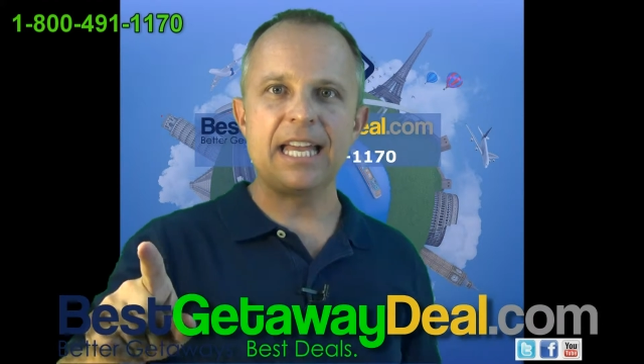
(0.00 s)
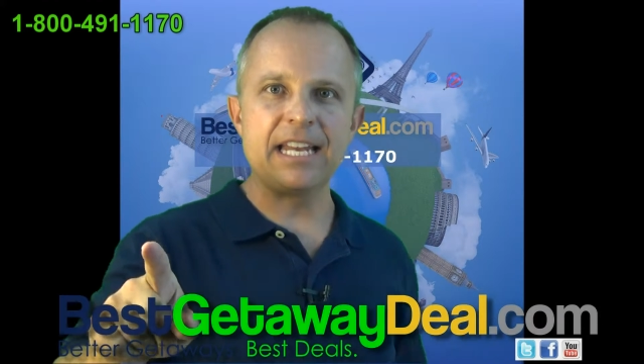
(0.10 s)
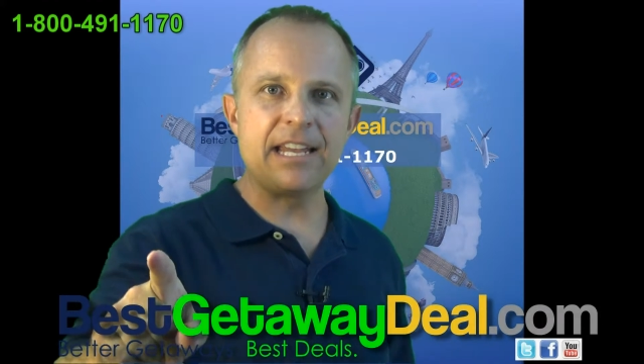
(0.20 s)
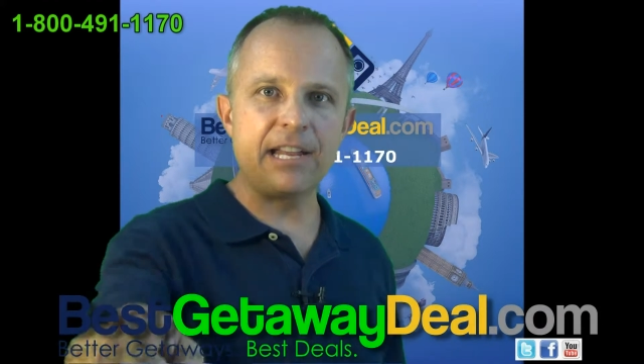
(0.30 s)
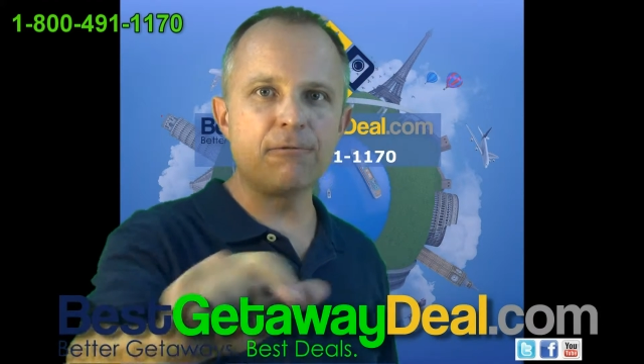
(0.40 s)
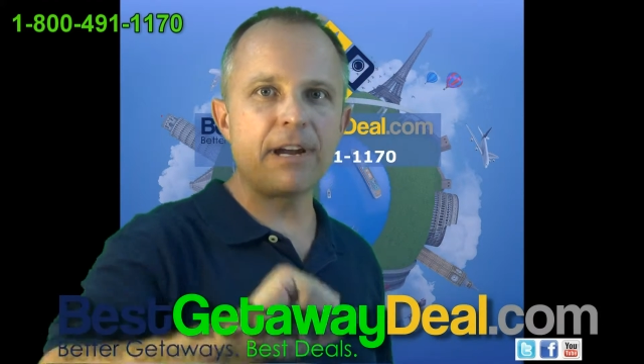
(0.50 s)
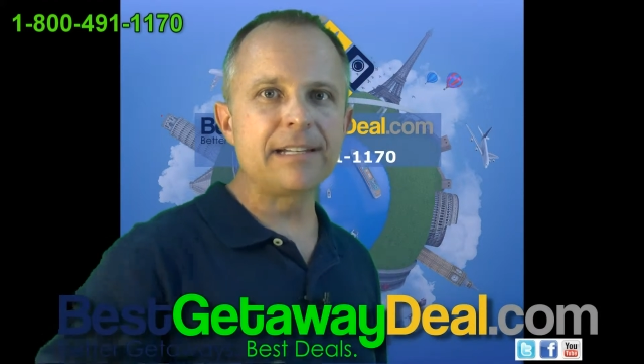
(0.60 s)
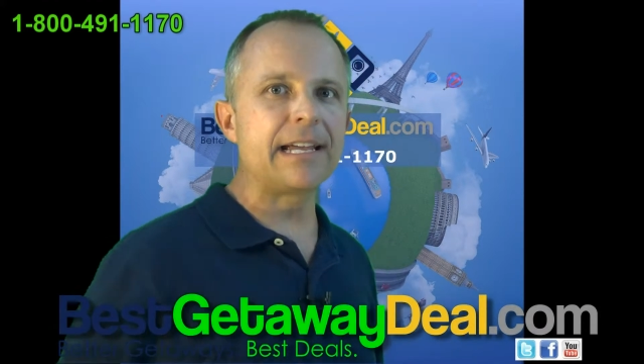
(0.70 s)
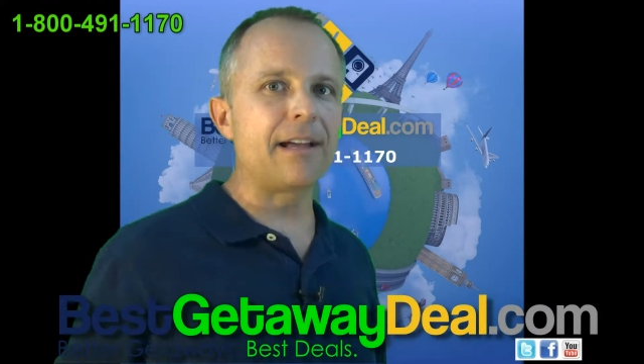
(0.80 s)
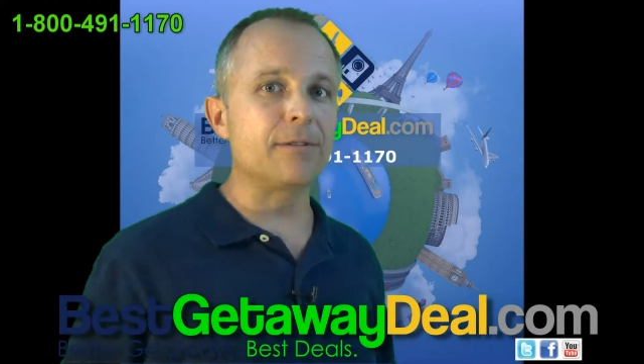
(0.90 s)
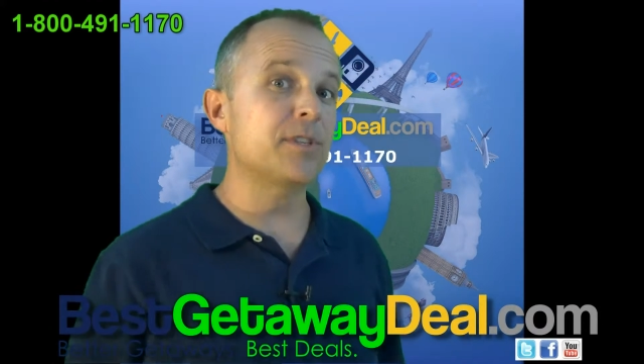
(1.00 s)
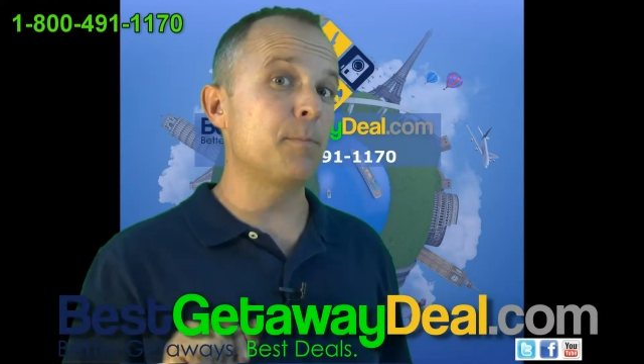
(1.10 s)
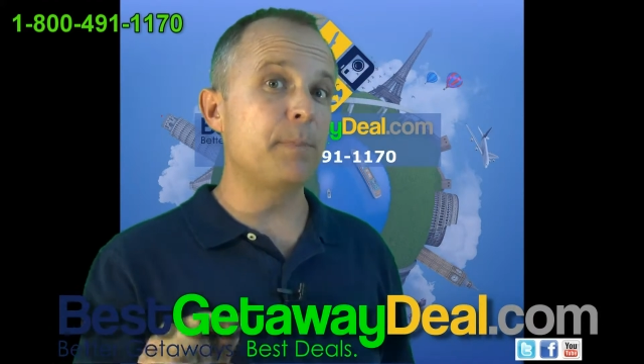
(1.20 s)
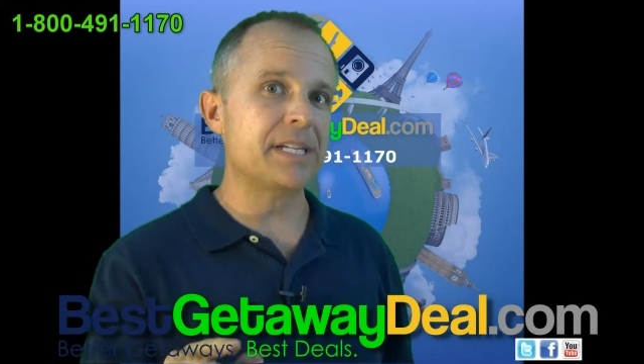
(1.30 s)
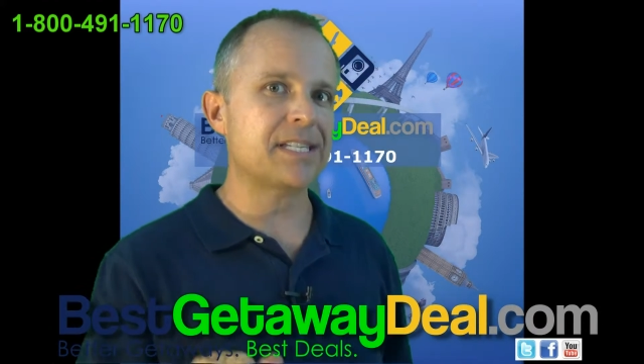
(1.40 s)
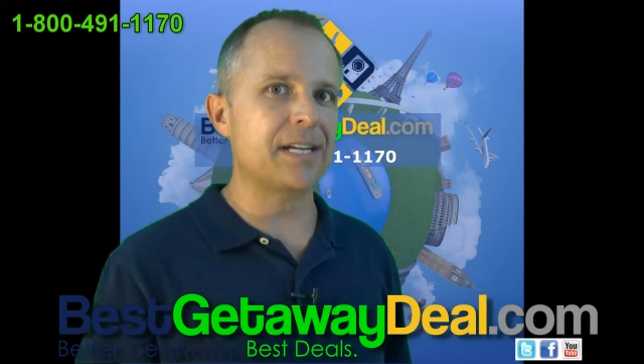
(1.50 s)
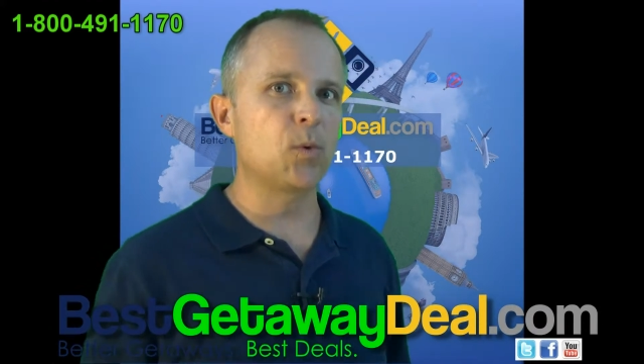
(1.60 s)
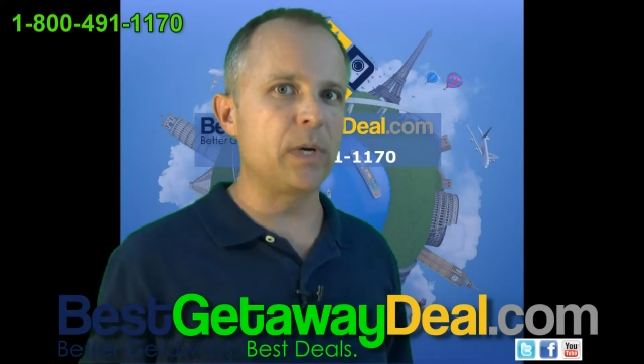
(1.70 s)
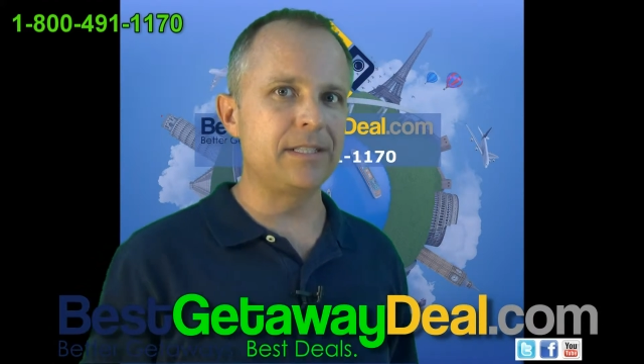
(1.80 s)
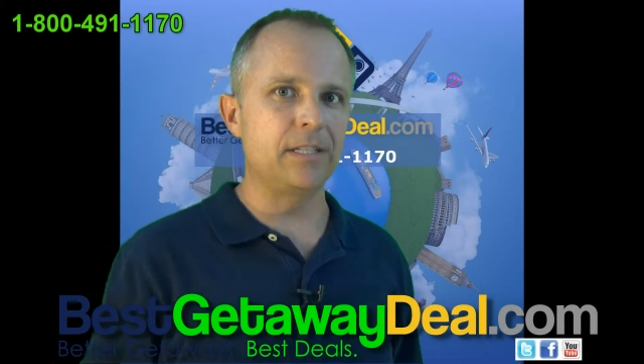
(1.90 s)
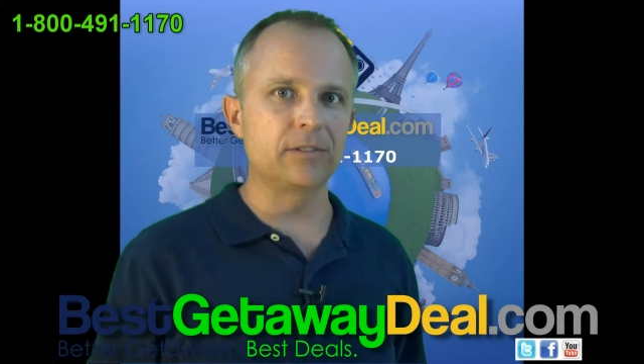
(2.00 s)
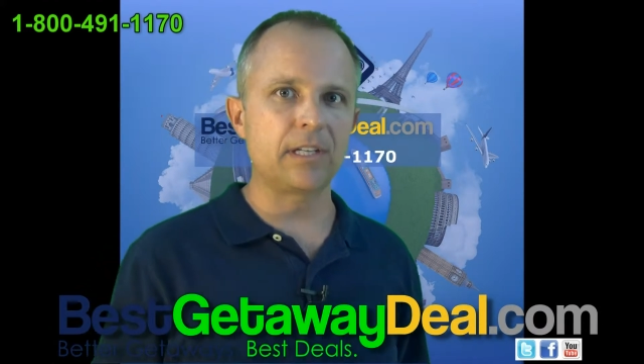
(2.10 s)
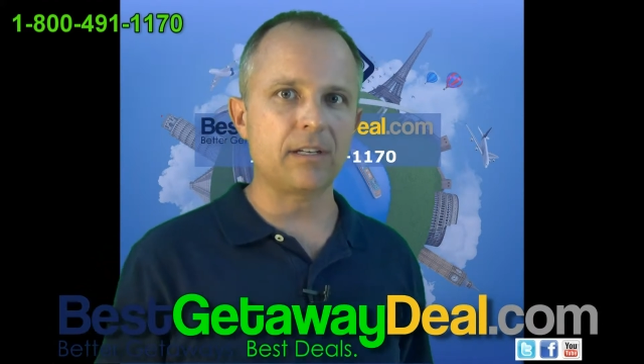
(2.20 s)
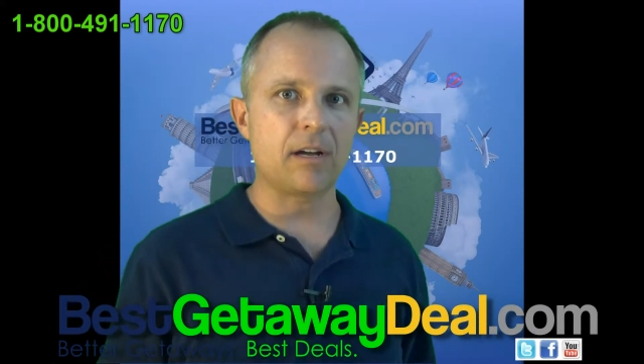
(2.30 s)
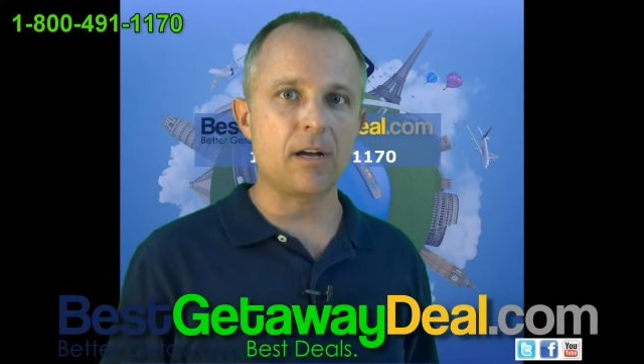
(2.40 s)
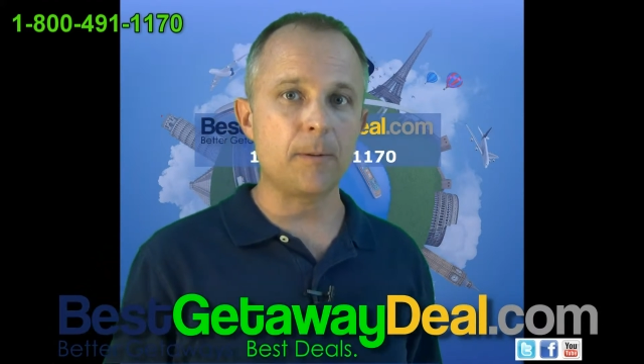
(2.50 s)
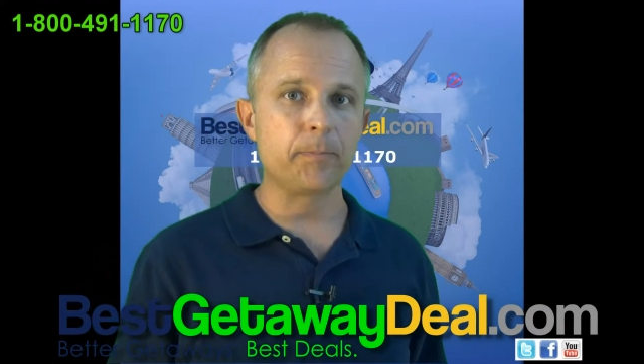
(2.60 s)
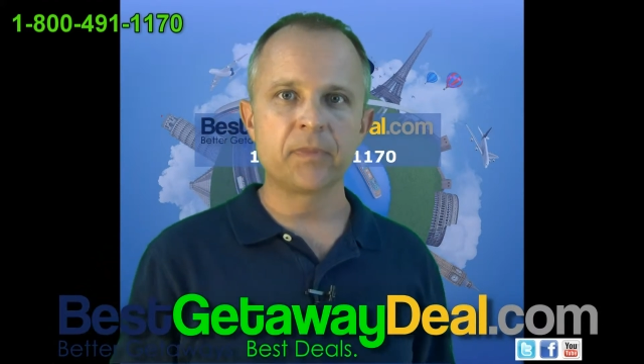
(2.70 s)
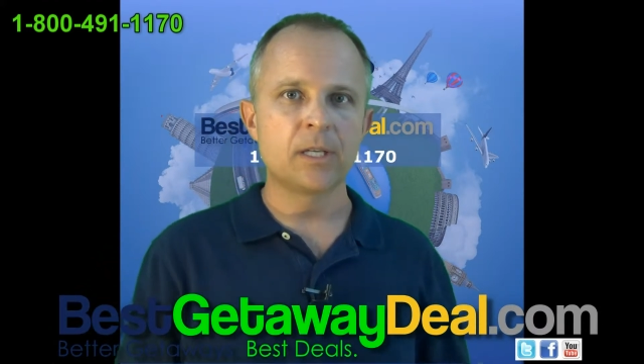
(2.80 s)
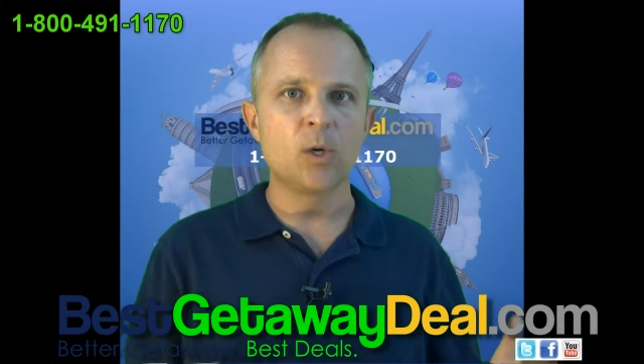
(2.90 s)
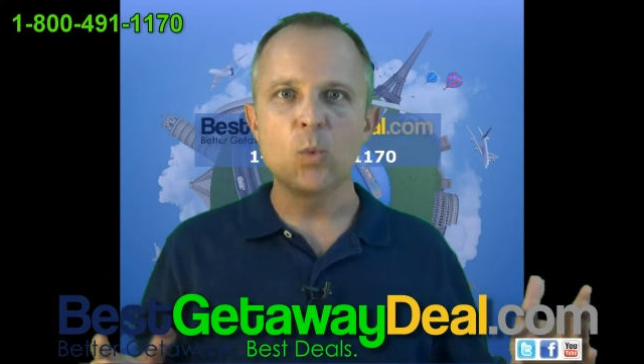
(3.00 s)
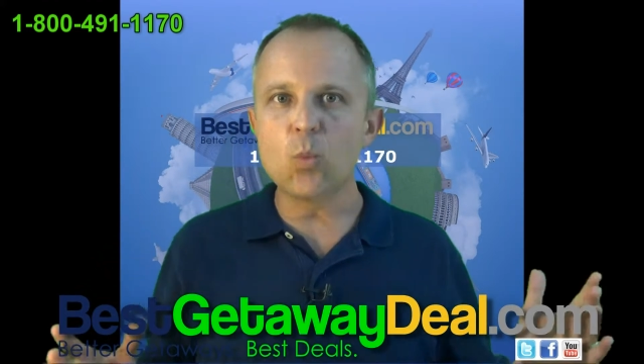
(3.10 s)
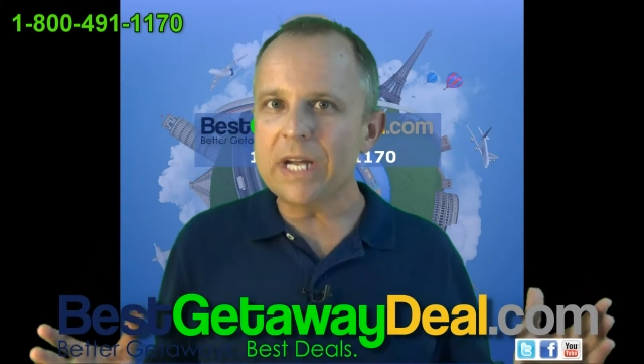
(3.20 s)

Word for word: and head right now to BestGetawayDeal.com.